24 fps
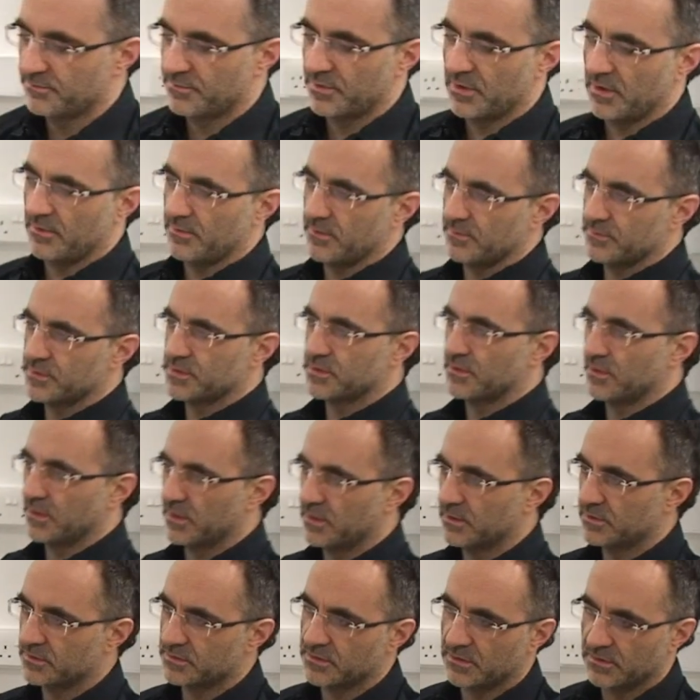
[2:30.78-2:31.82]
problem, so I
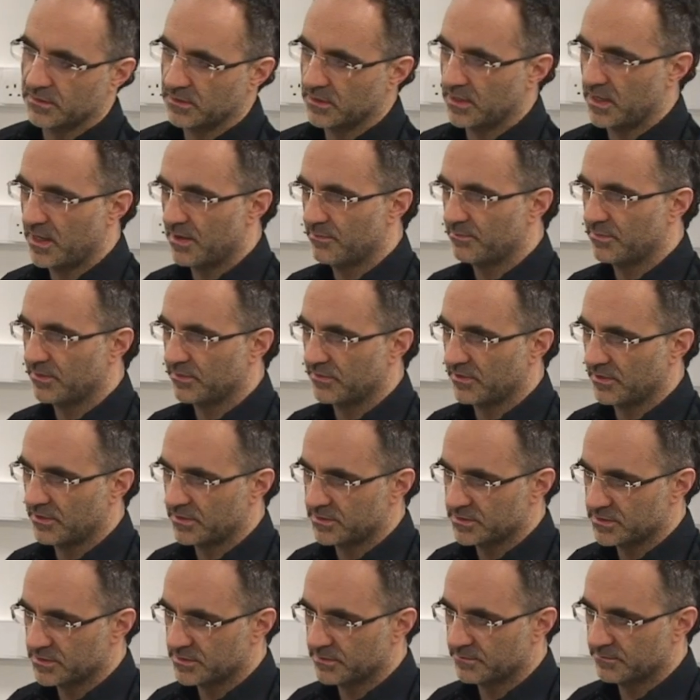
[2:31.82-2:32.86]
can totally
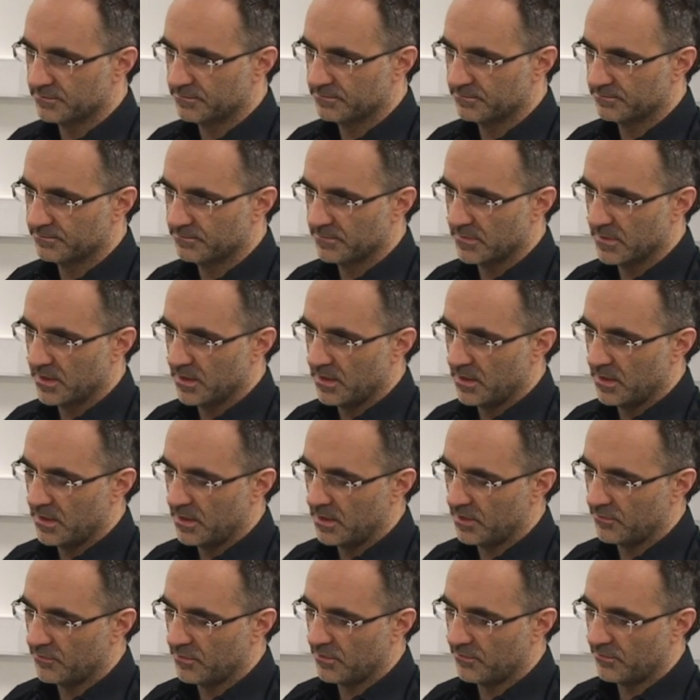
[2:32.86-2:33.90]
empathize.
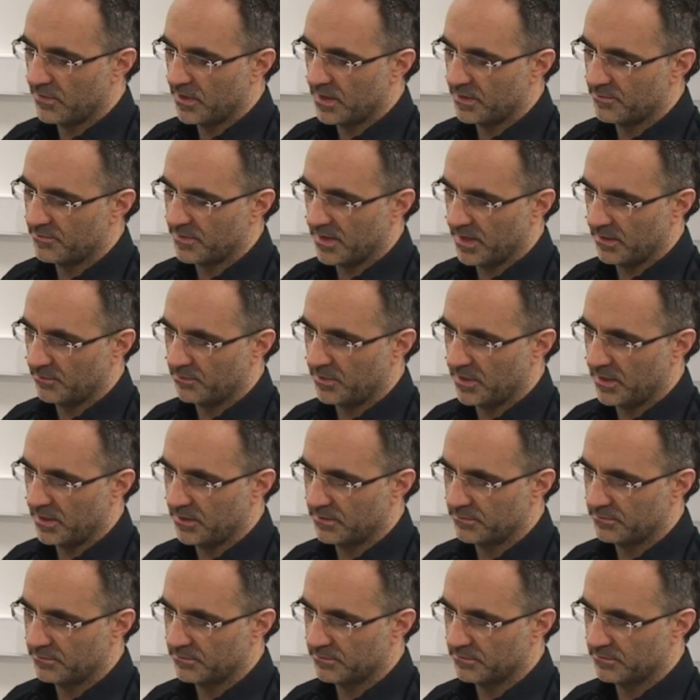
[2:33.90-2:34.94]
Have you ever had back pain?